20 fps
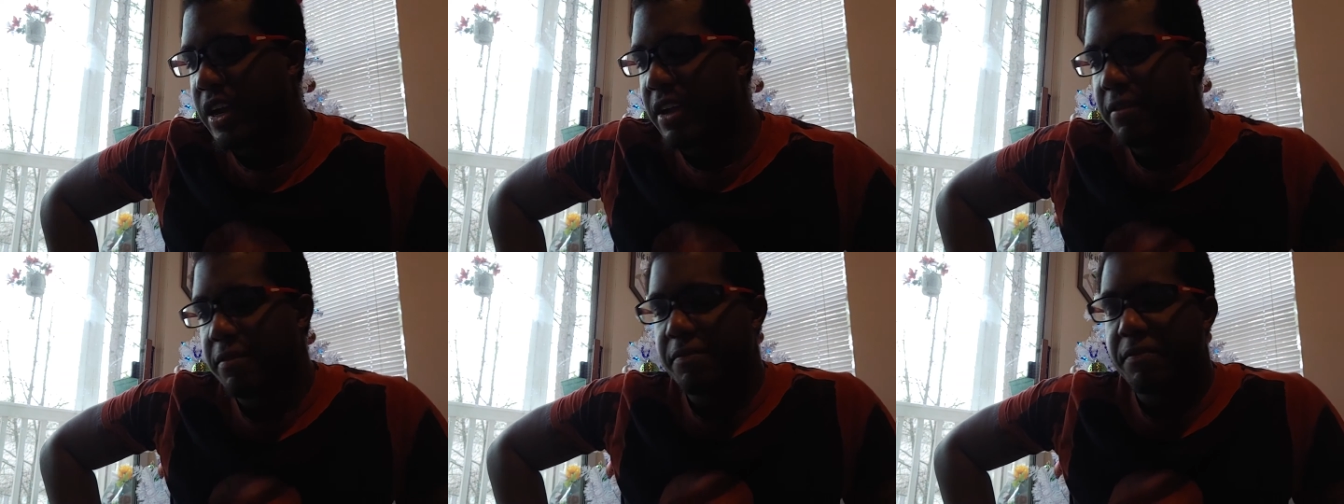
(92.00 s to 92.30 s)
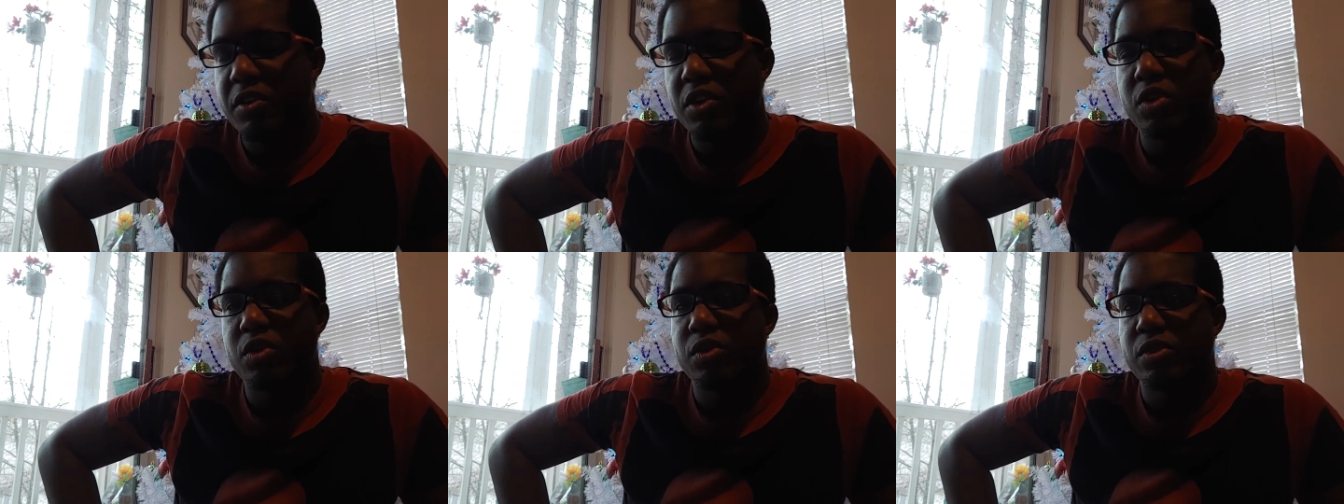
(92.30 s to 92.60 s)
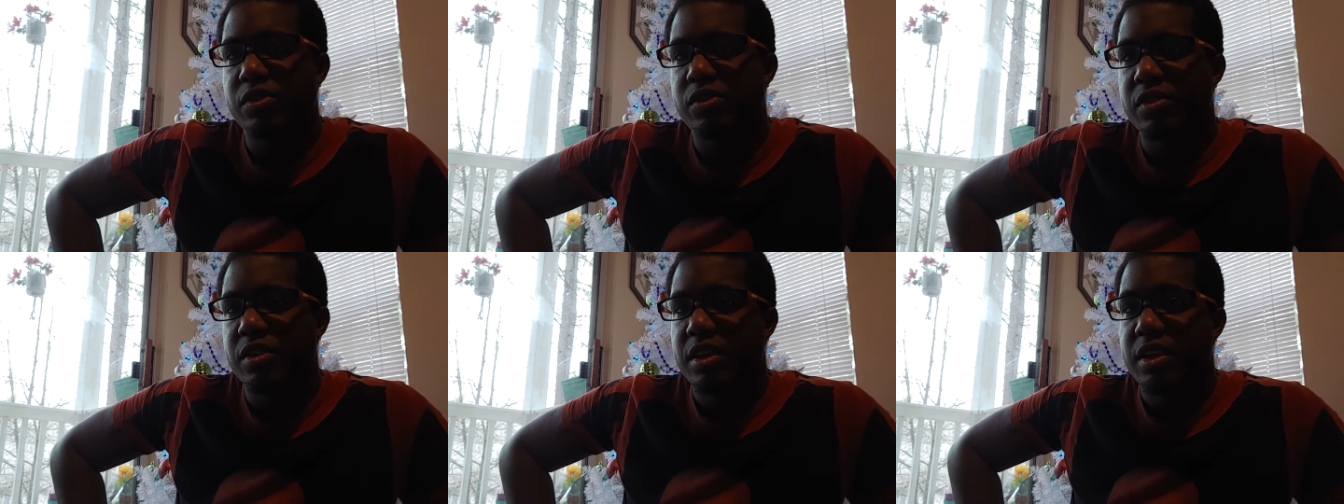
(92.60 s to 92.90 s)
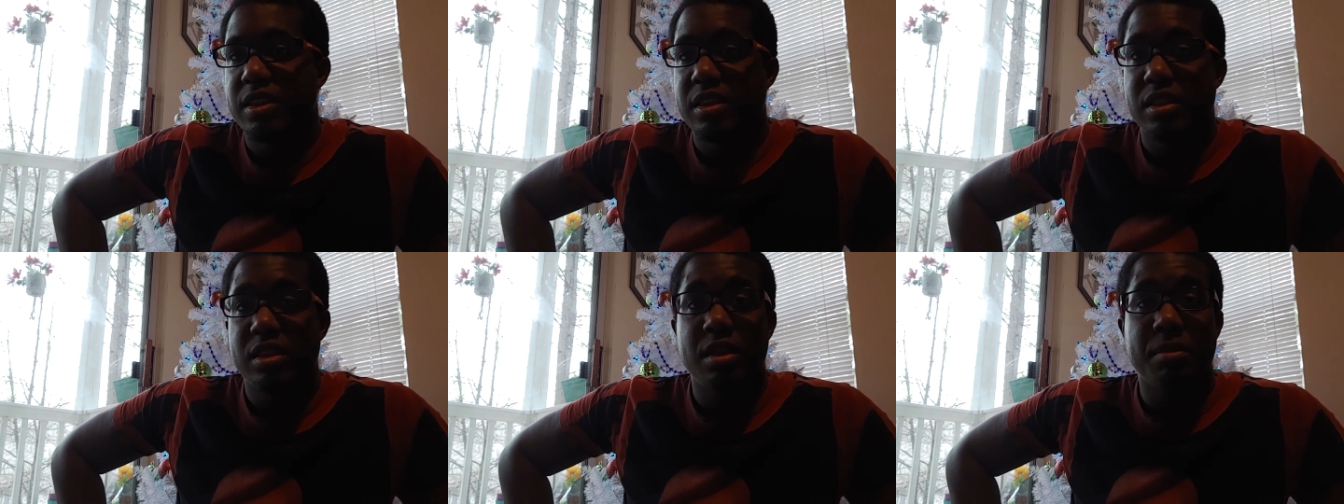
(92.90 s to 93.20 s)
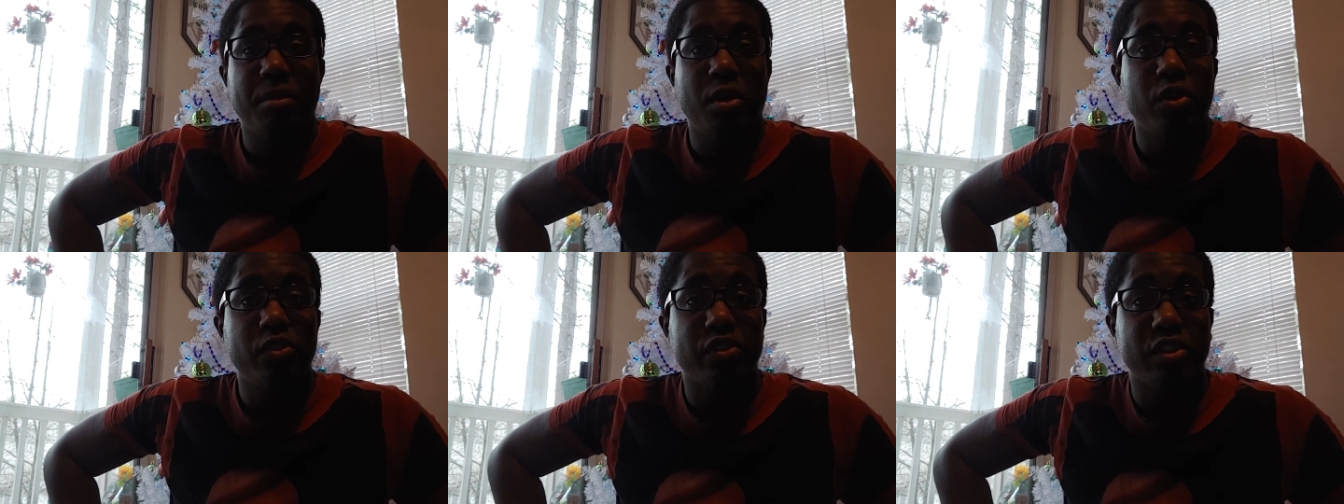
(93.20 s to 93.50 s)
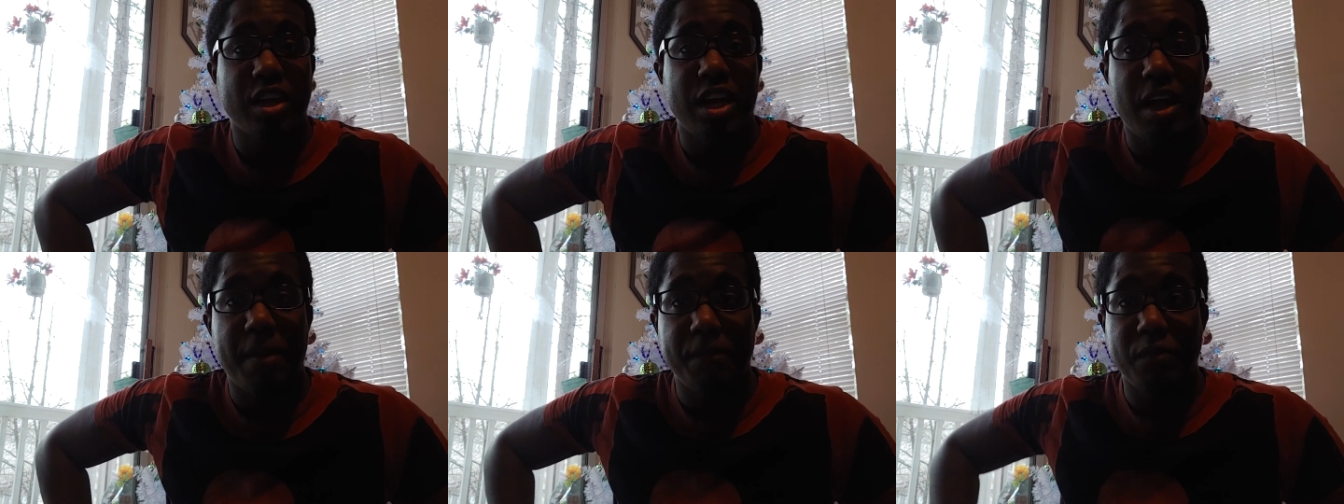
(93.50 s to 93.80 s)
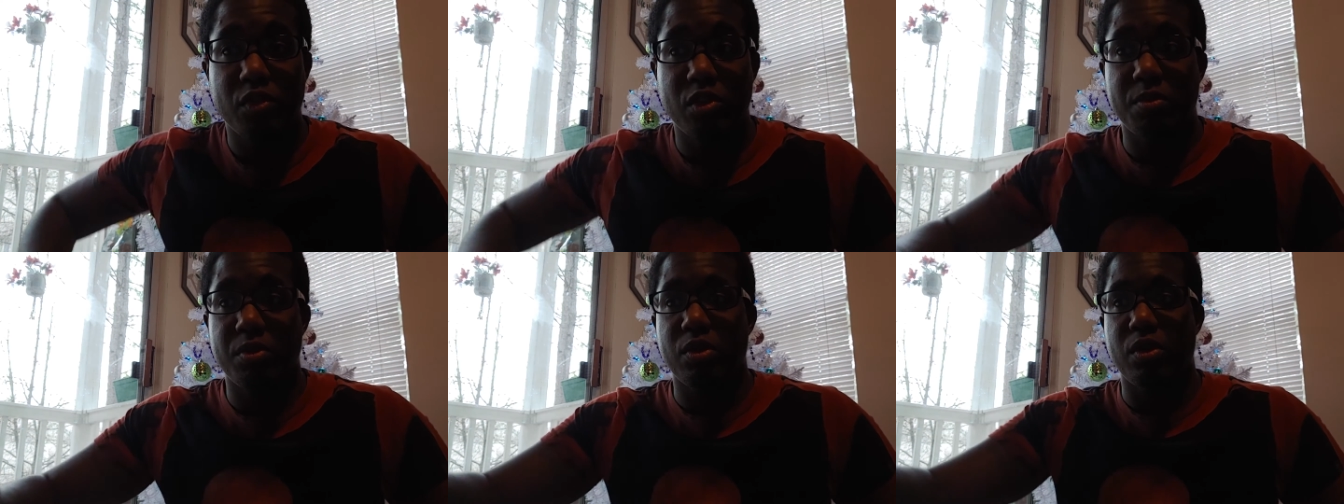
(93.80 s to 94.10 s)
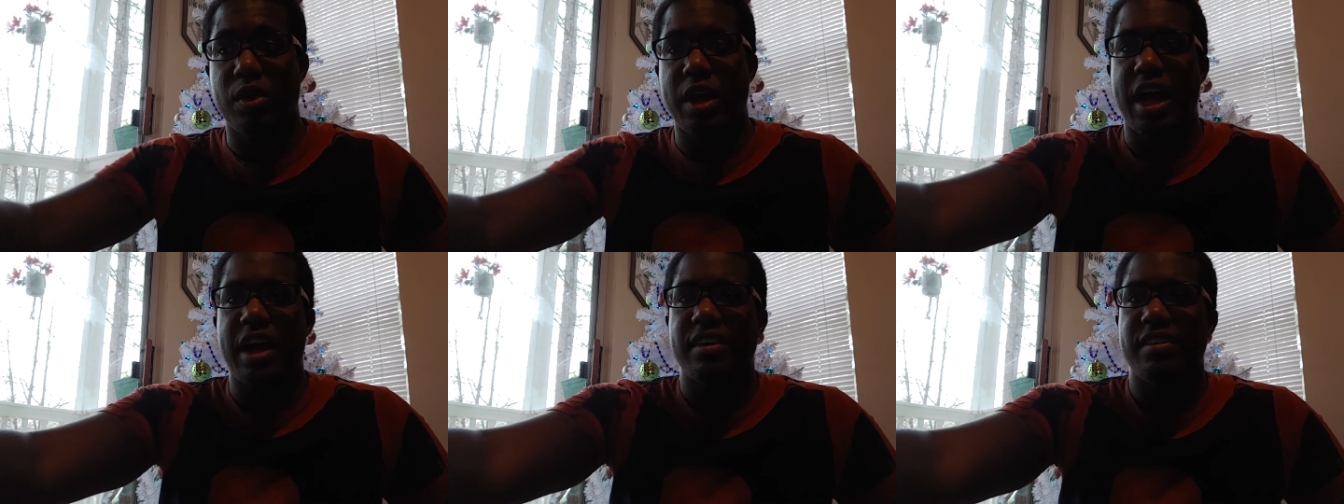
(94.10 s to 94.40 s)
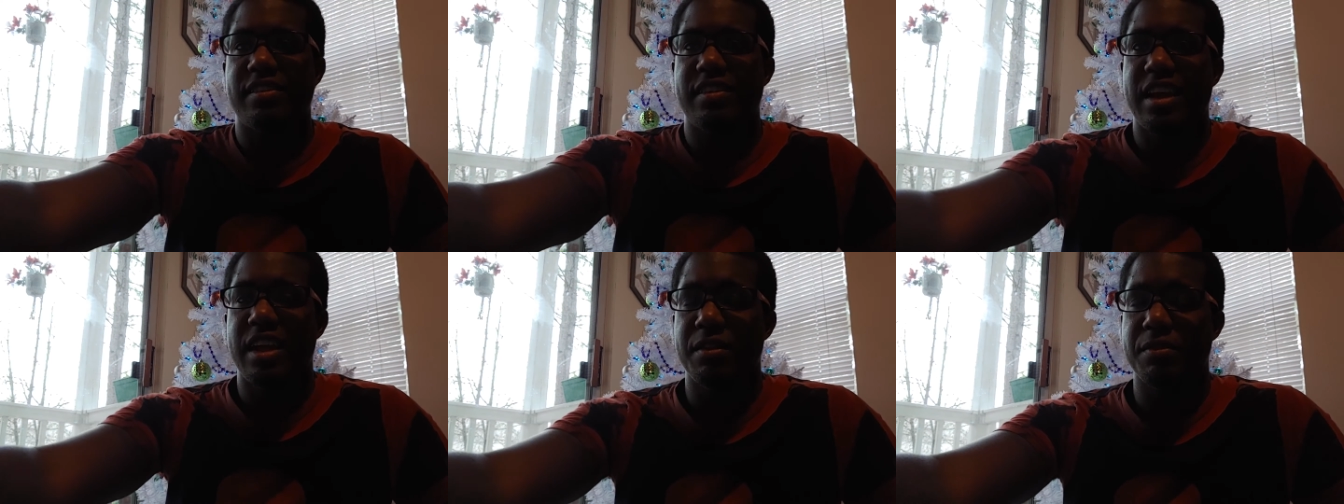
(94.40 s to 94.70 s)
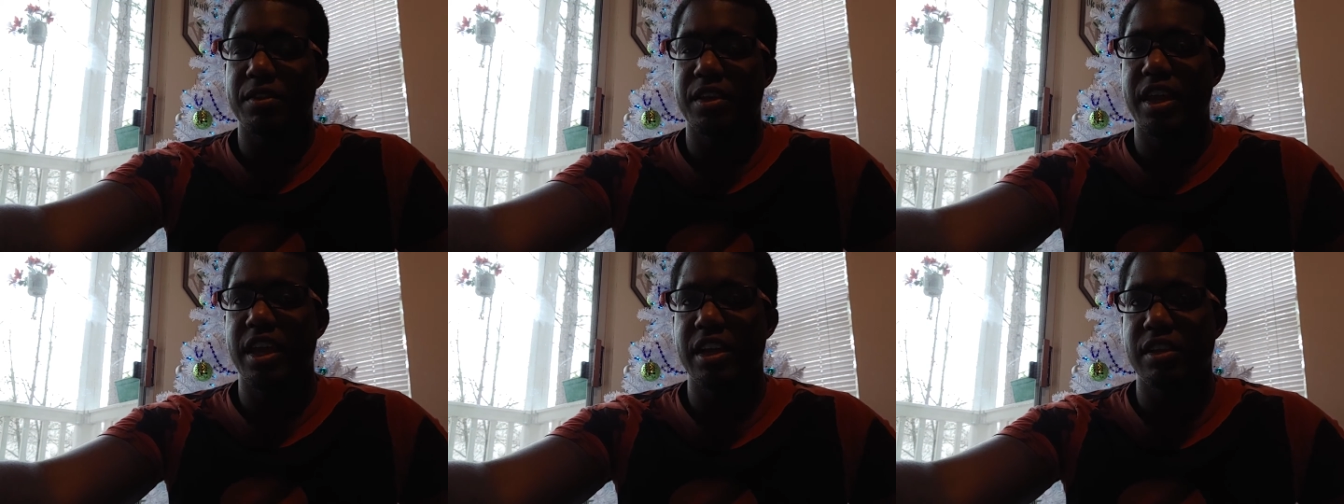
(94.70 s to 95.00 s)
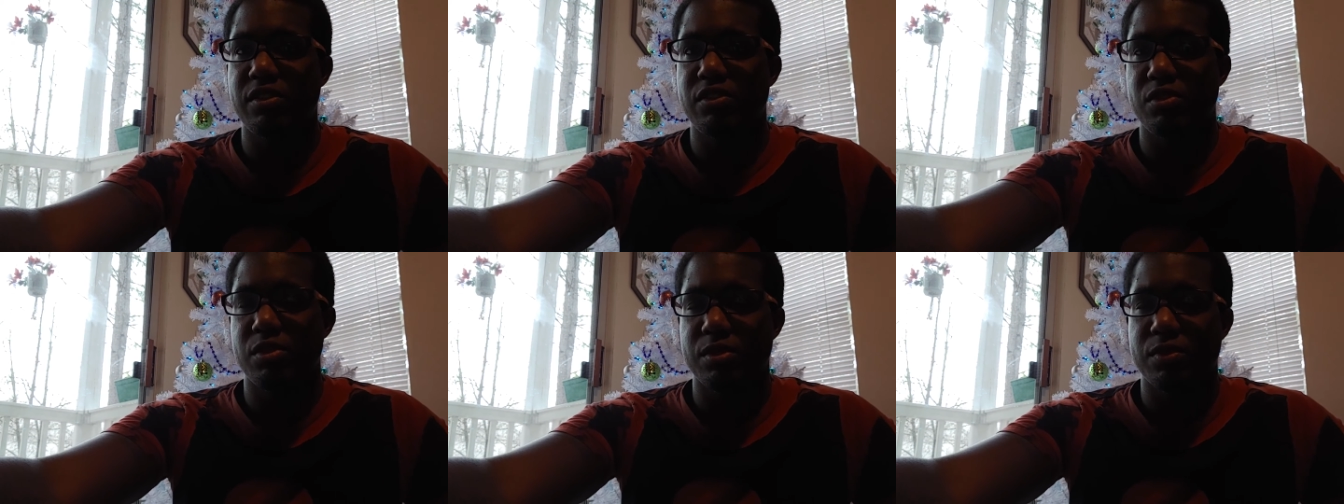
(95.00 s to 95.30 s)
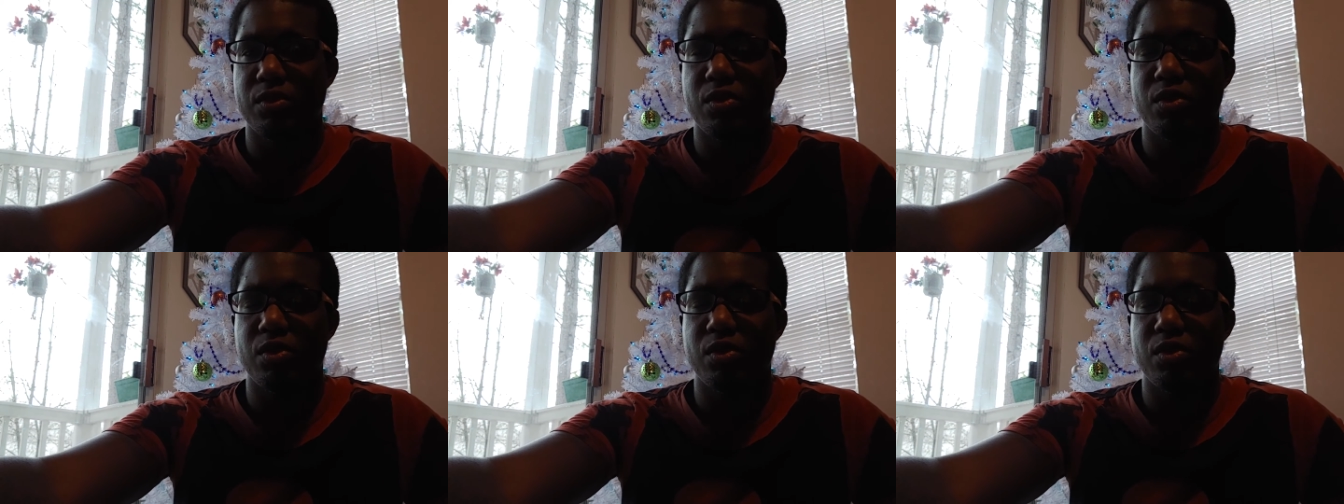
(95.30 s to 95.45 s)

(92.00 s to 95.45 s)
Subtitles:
it feels the most comfortable outside of Cancer, of